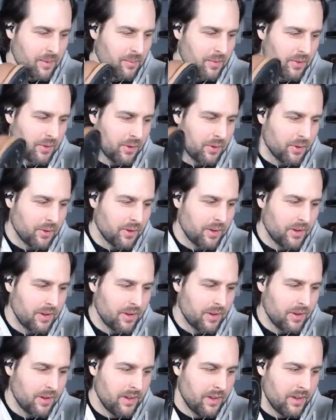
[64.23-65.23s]
sole,
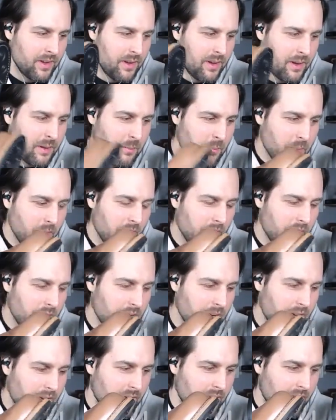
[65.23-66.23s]

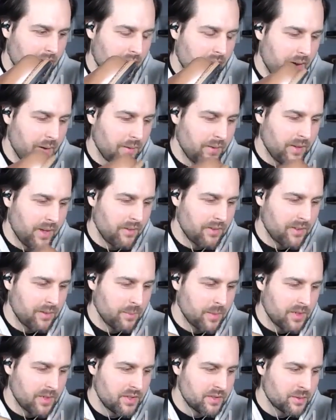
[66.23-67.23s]
but I was having
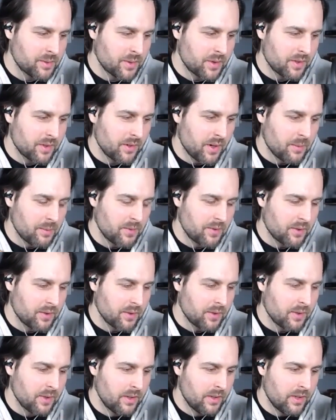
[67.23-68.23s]
some issues with the crepe
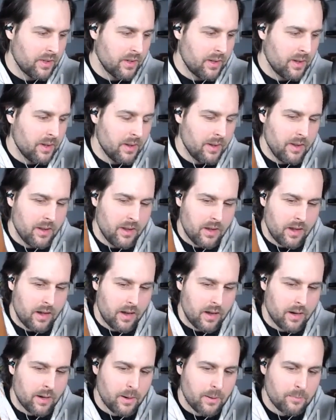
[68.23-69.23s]
sole.
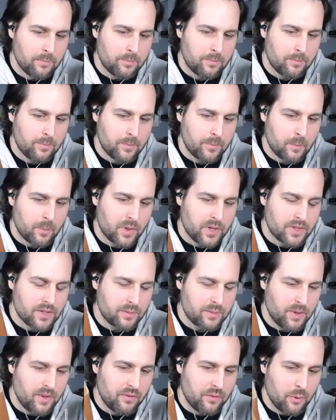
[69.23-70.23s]
Um, but it
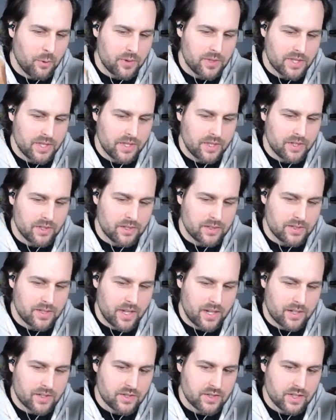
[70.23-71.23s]
took me 14 years to
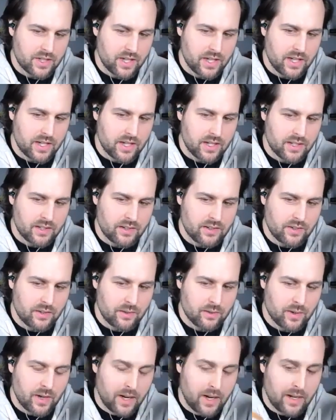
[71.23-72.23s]
actually get
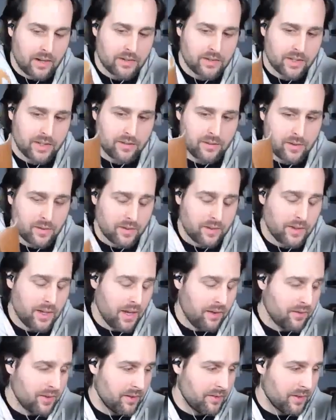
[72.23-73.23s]
into. I actually even
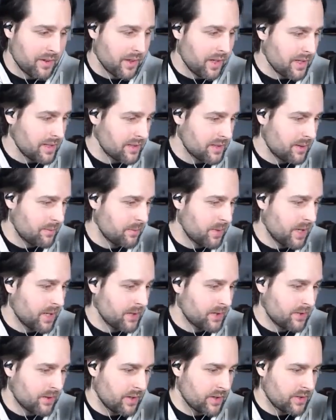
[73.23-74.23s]
haven't even laced them
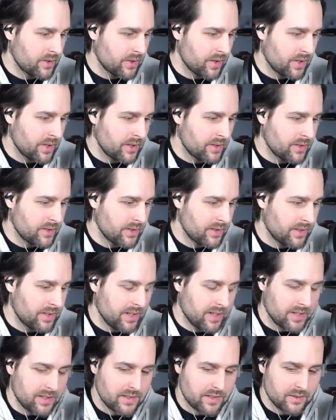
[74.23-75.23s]
yet, so I shouldn't
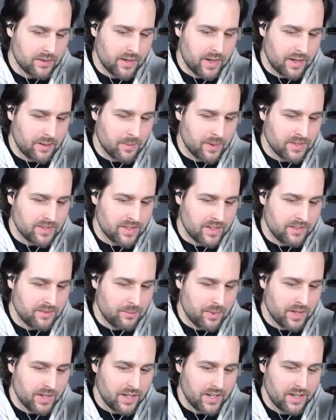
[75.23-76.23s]
get too ahead of myself.
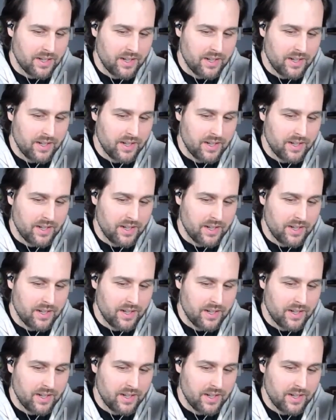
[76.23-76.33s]
But